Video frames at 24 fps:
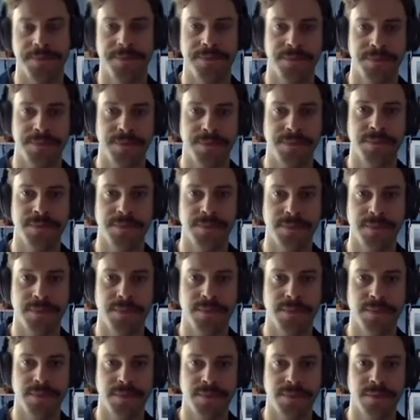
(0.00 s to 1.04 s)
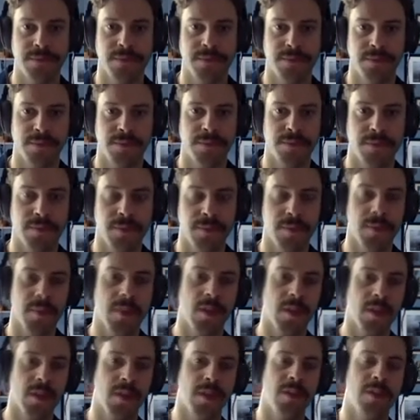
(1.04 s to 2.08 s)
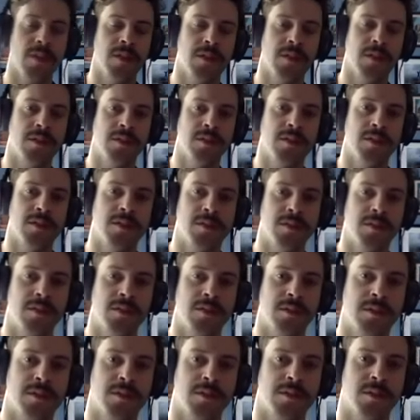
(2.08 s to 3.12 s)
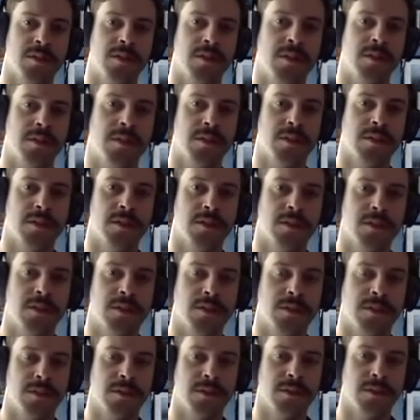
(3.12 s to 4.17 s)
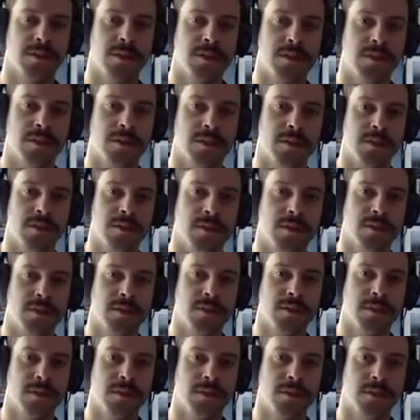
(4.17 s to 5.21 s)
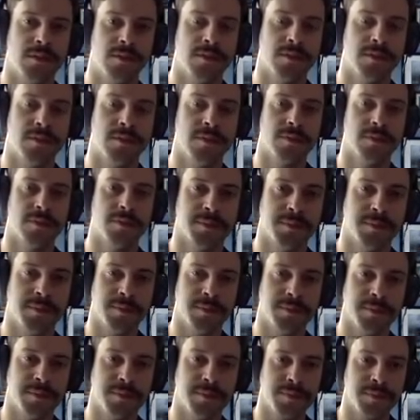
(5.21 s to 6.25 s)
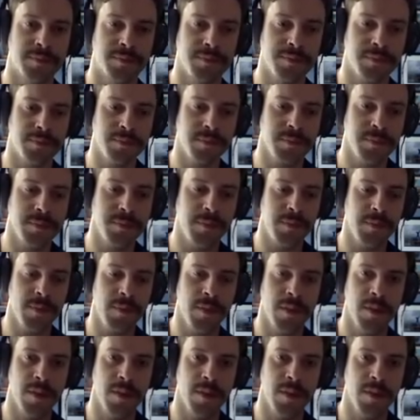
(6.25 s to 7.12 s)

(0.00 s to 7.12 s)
(silent)